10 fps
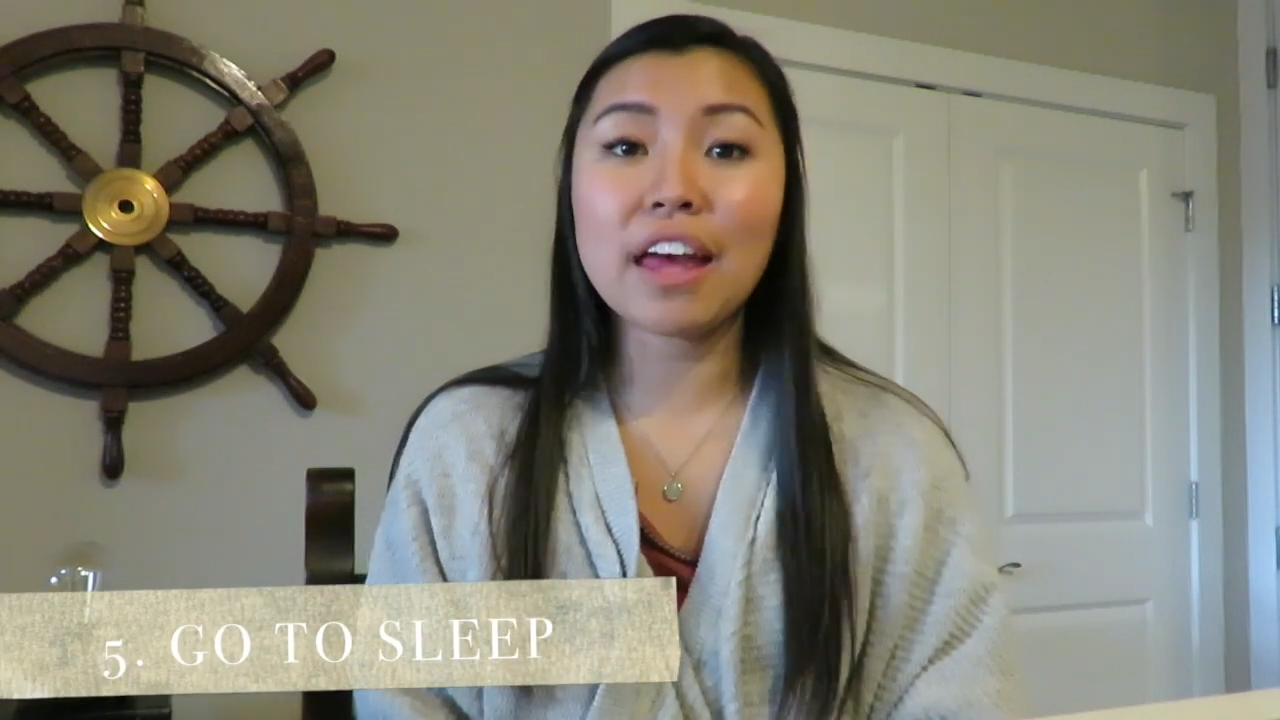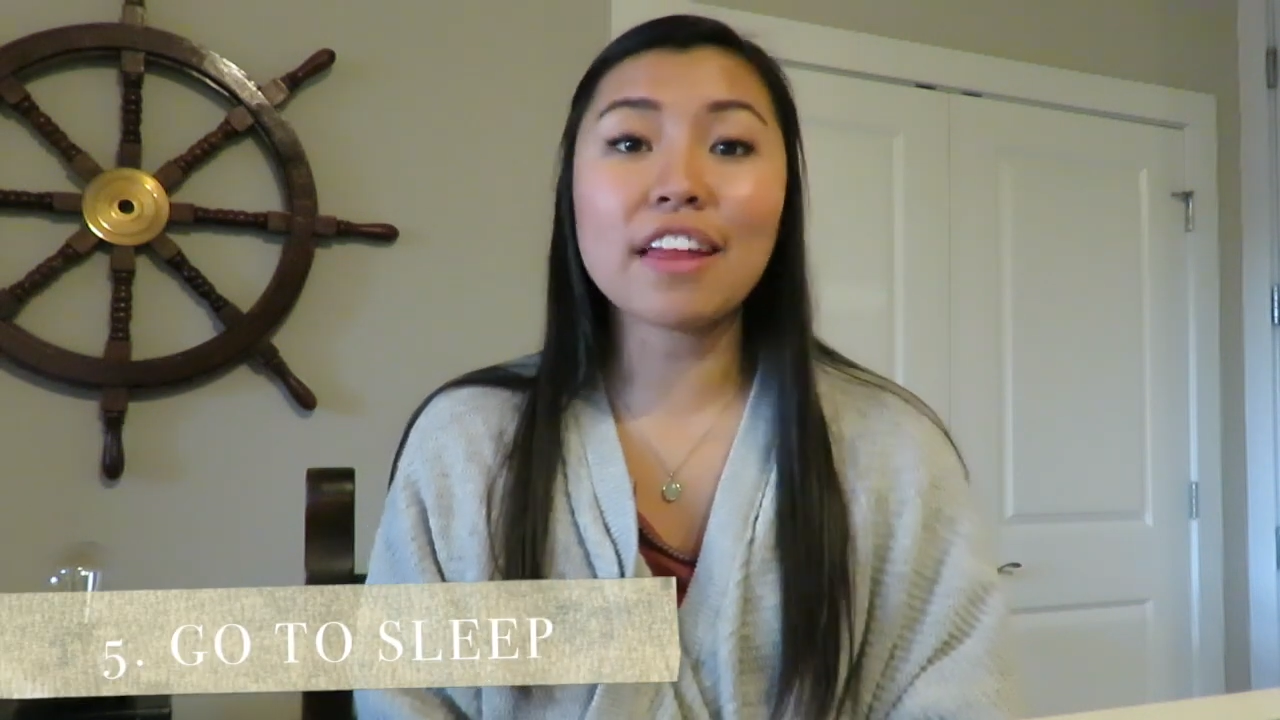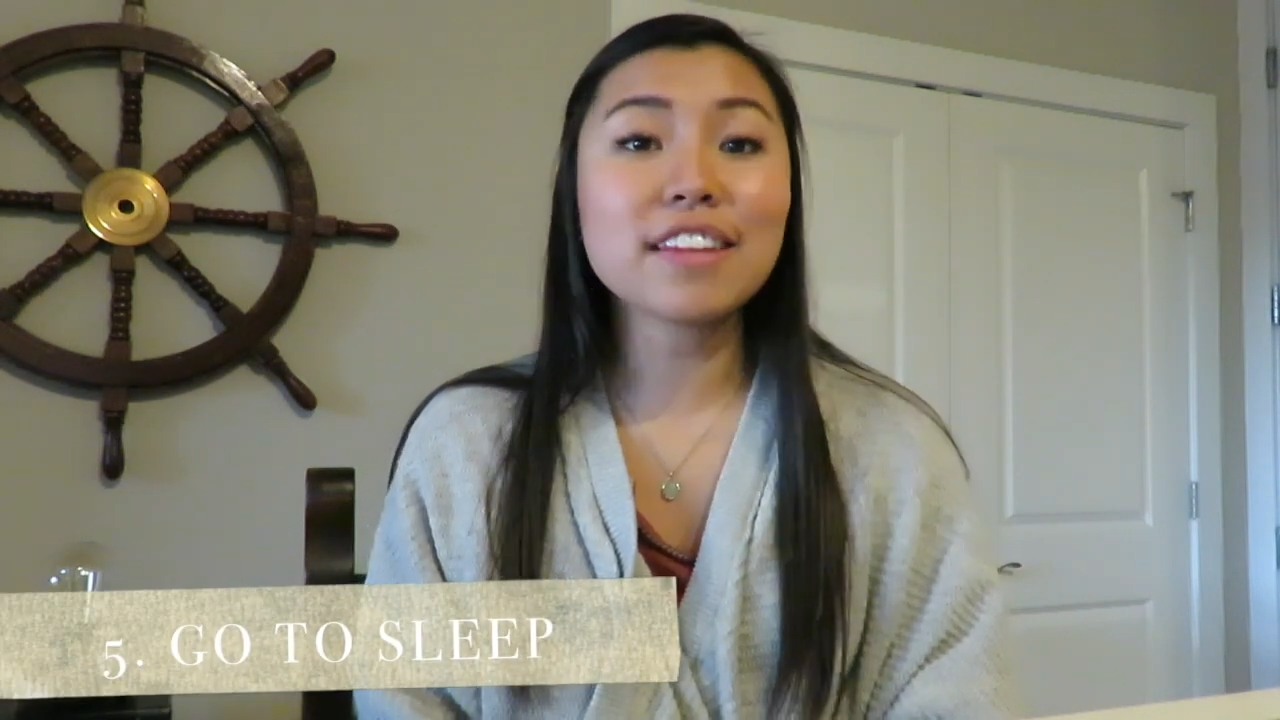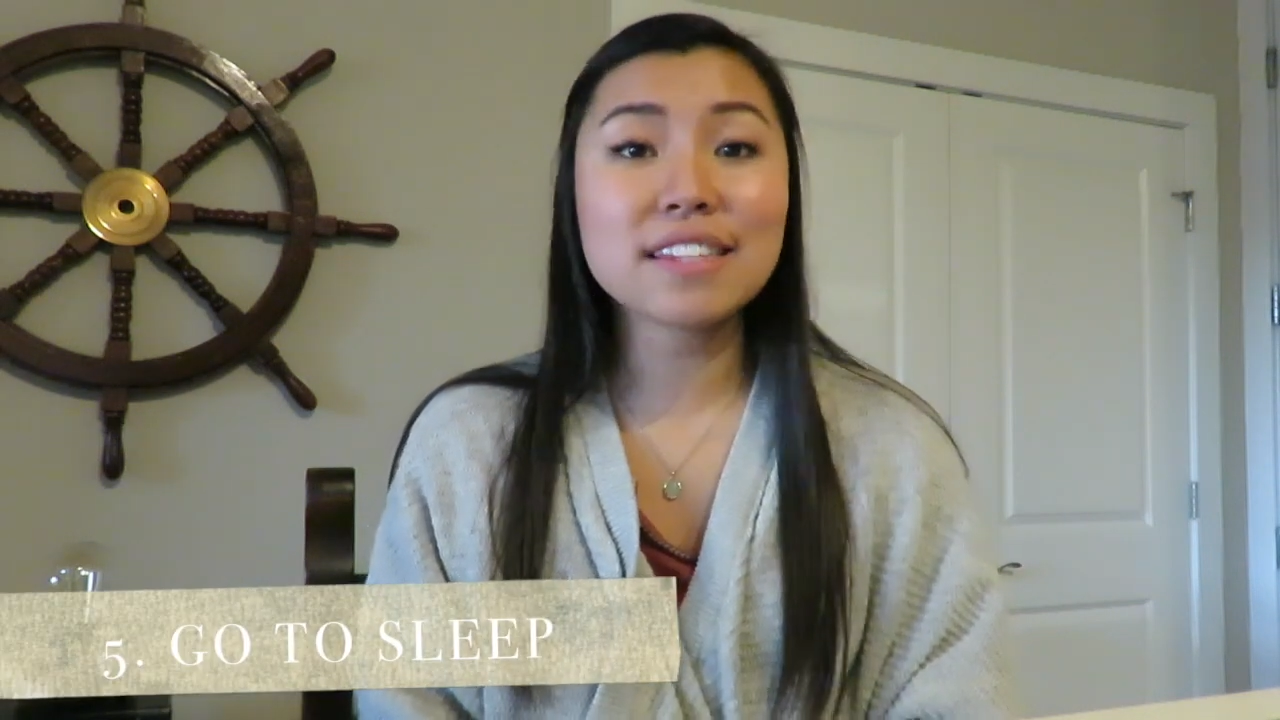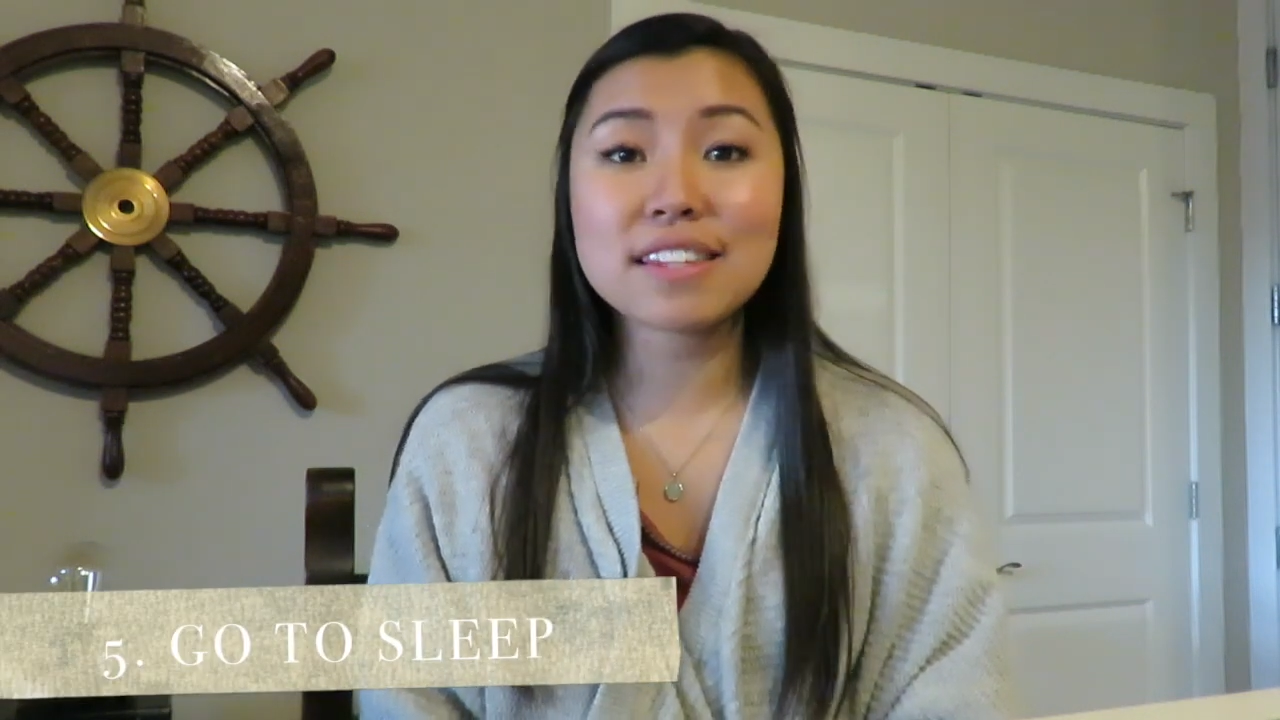
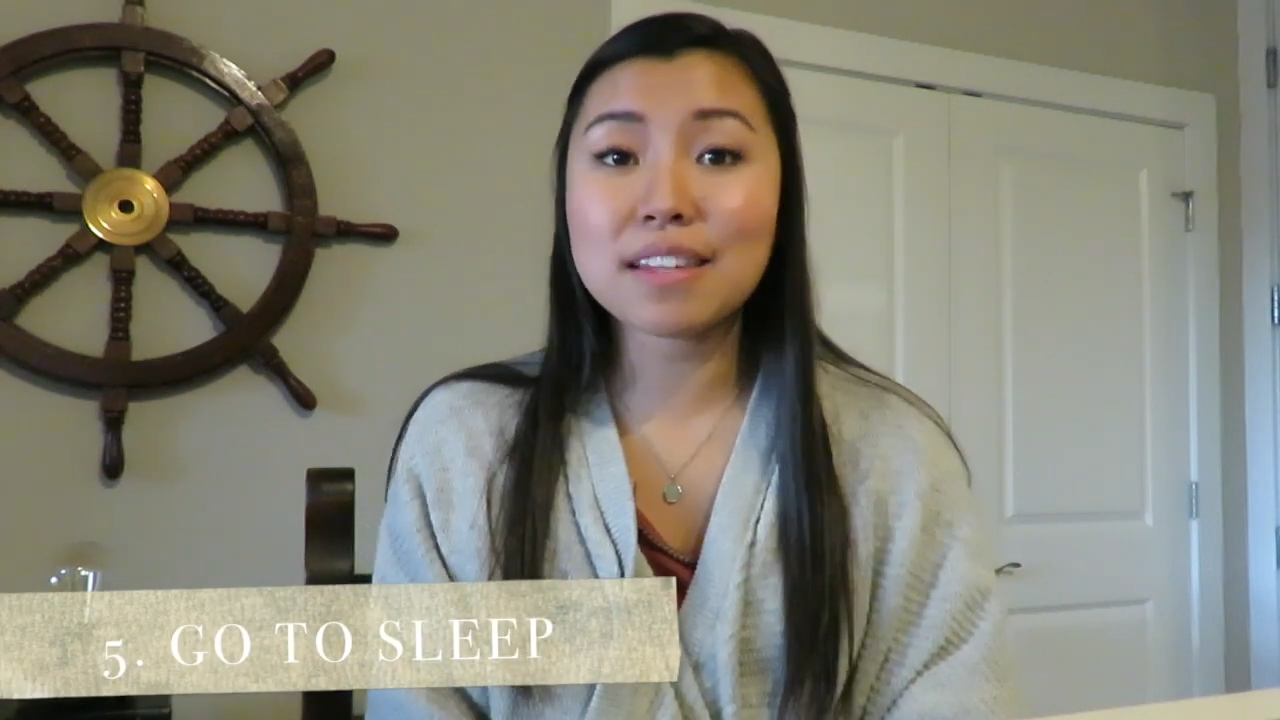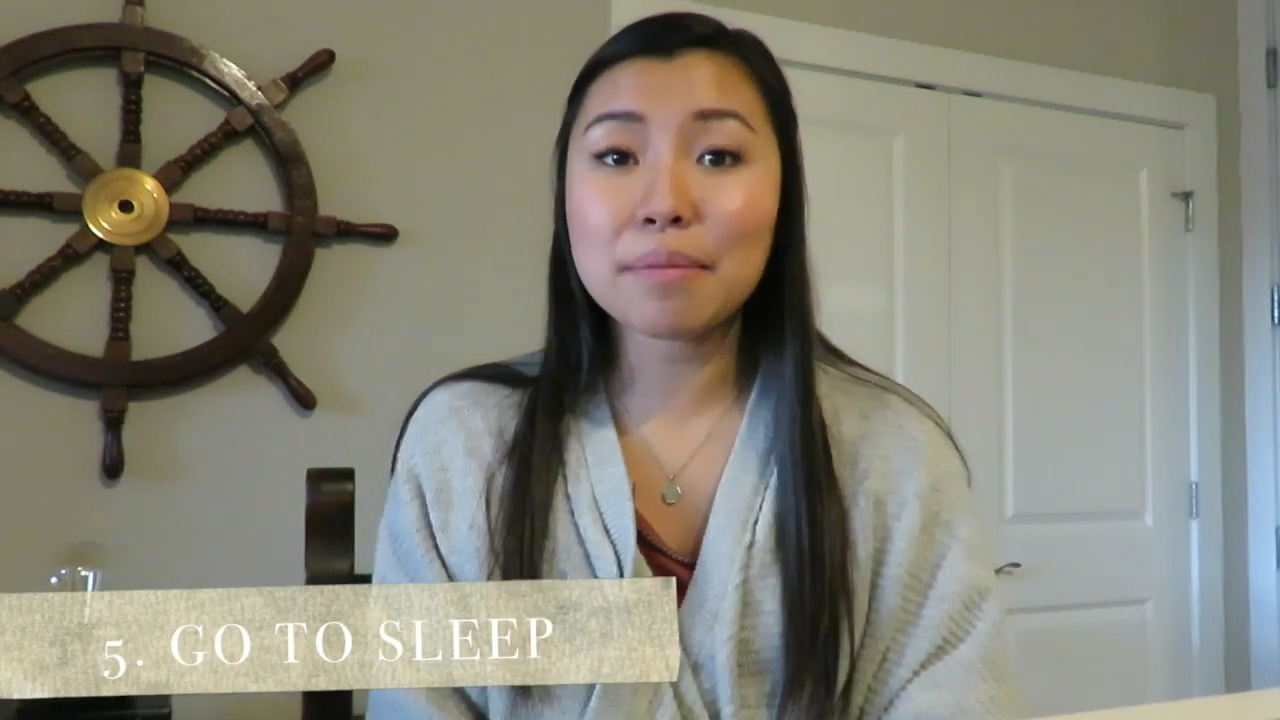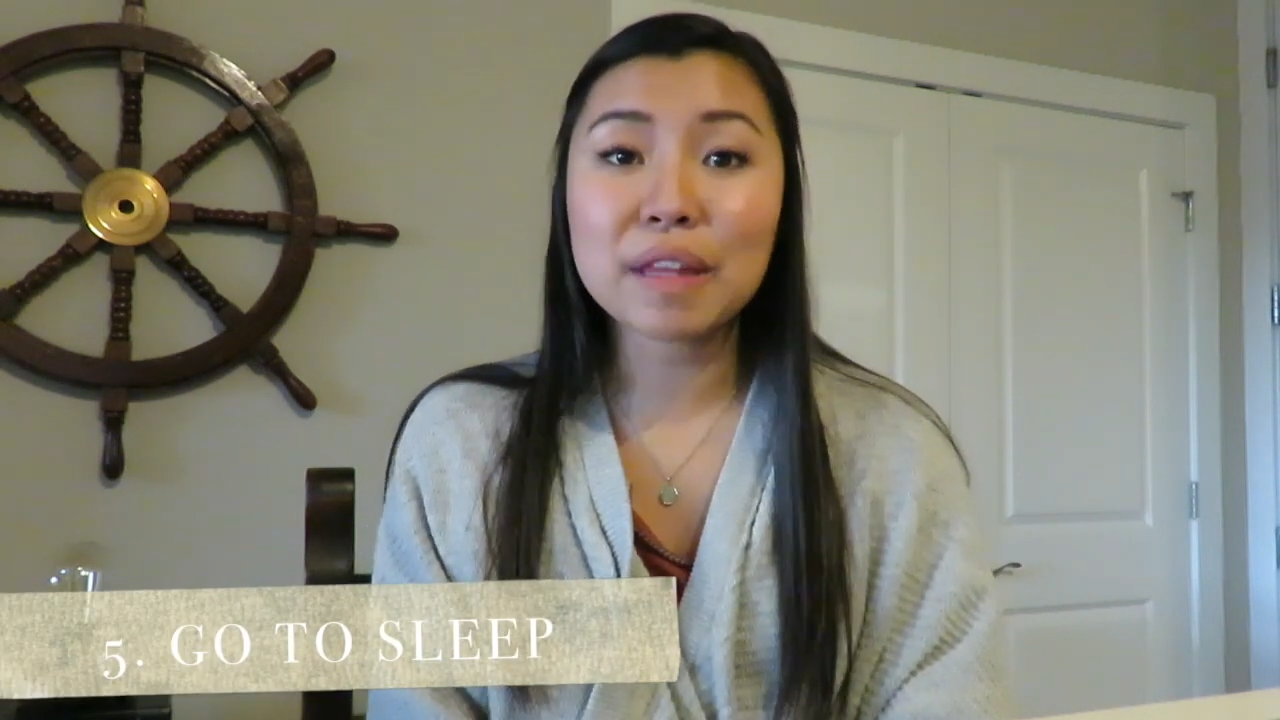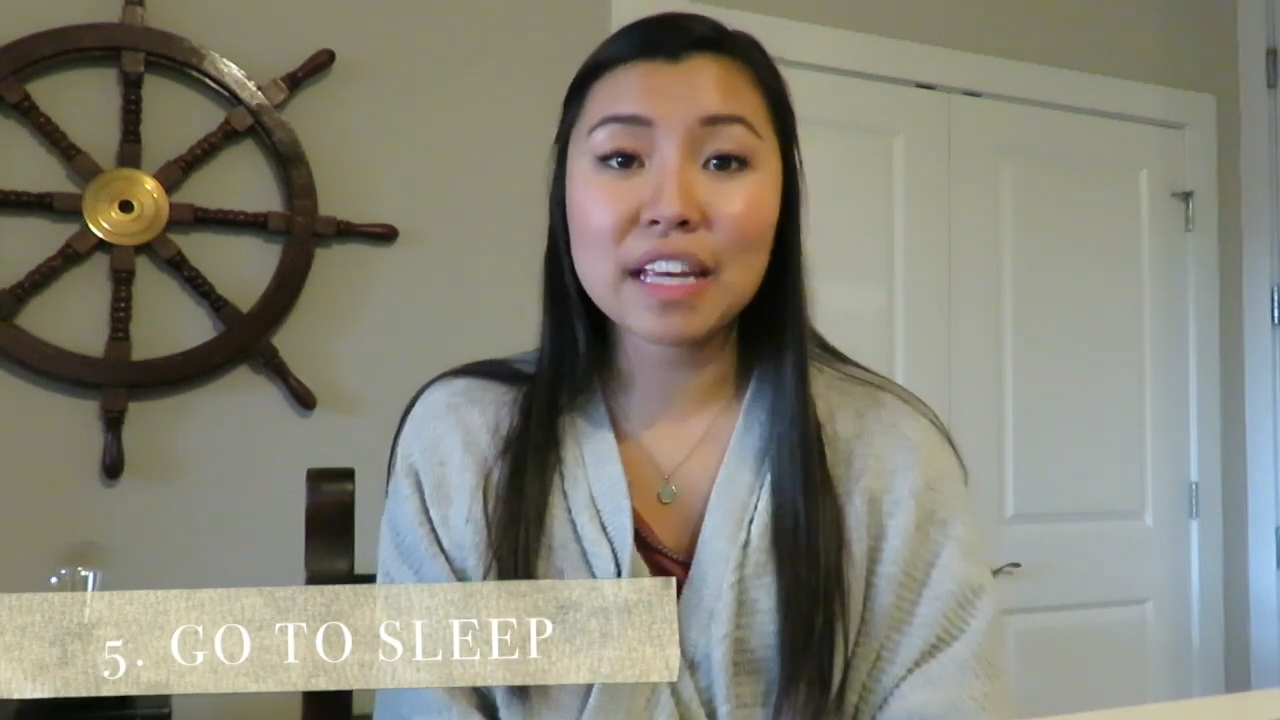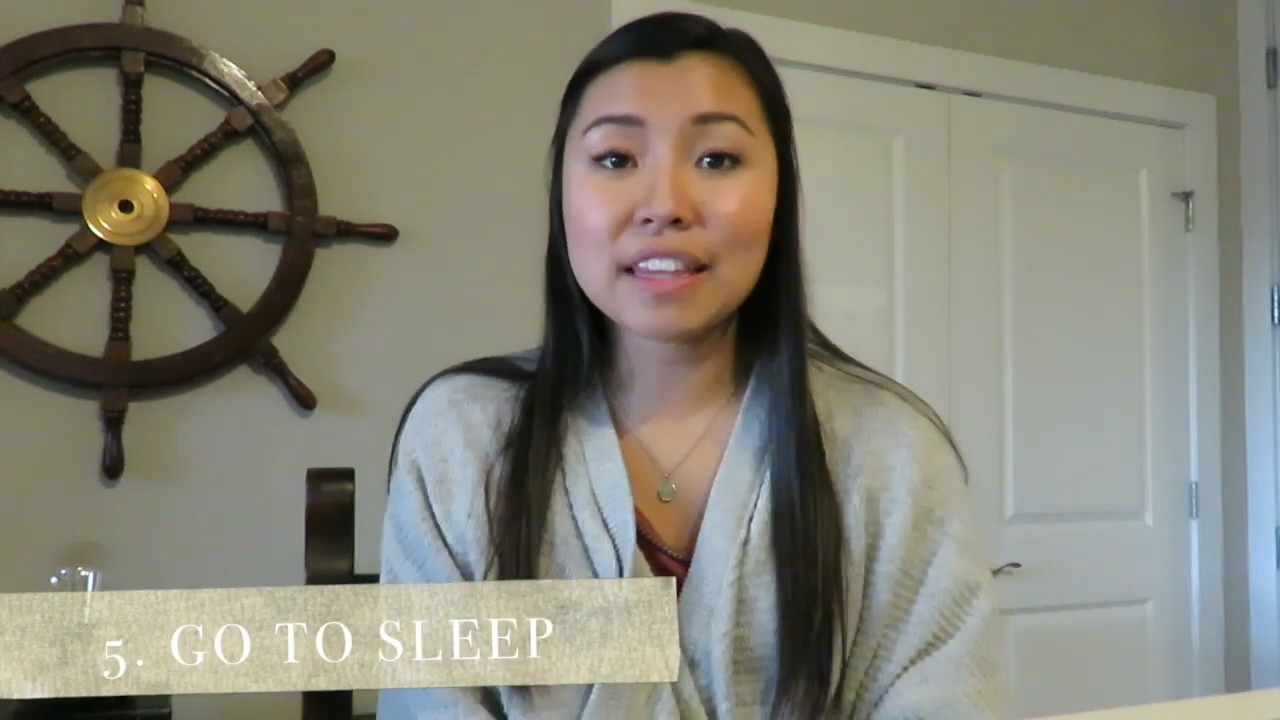that this is
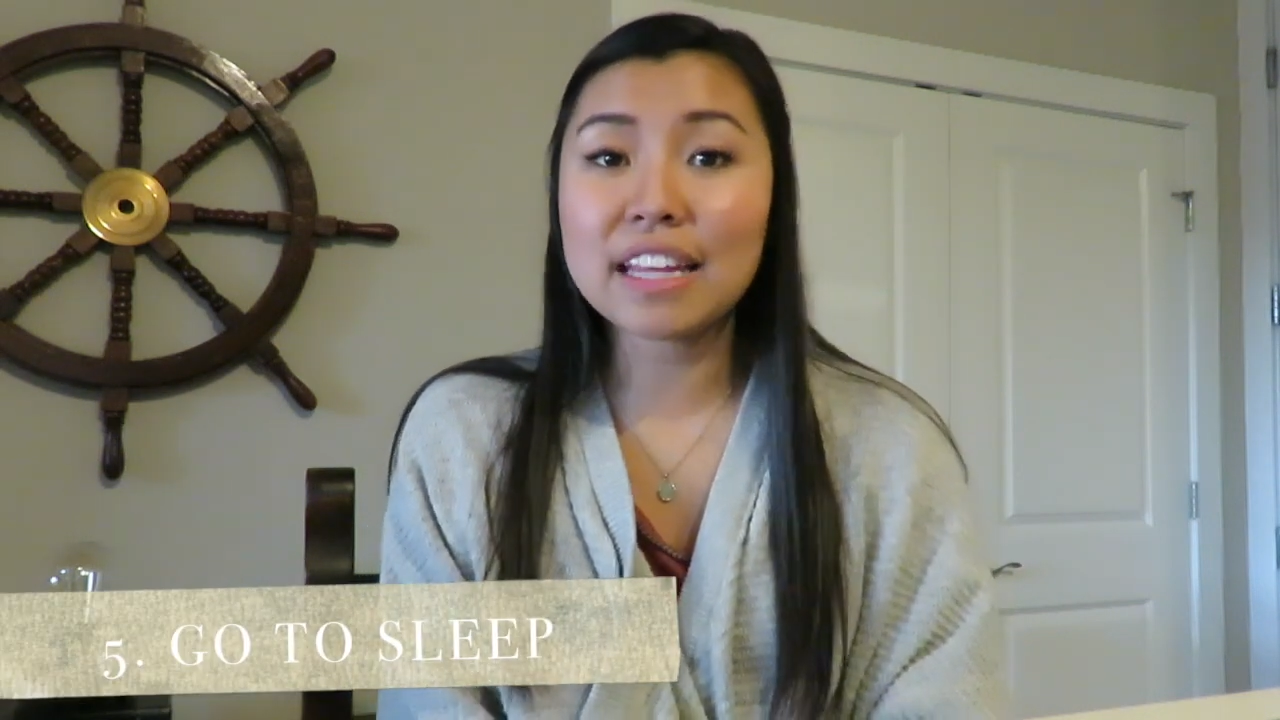something